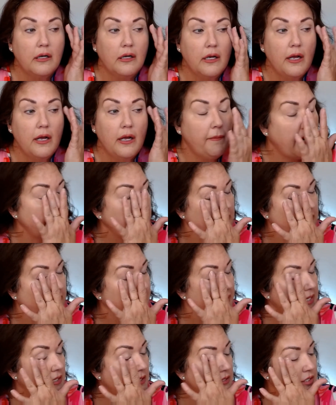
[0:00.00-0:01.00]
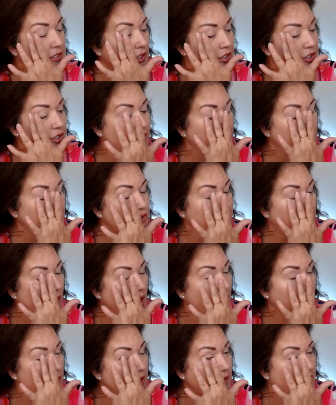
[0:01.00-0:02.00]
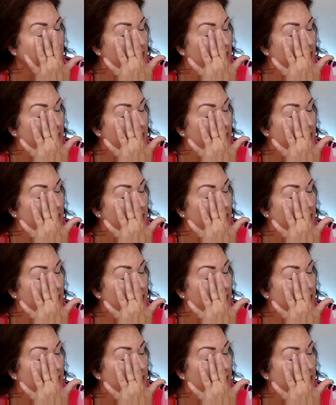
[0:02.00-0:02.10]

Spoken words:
My lids are so dark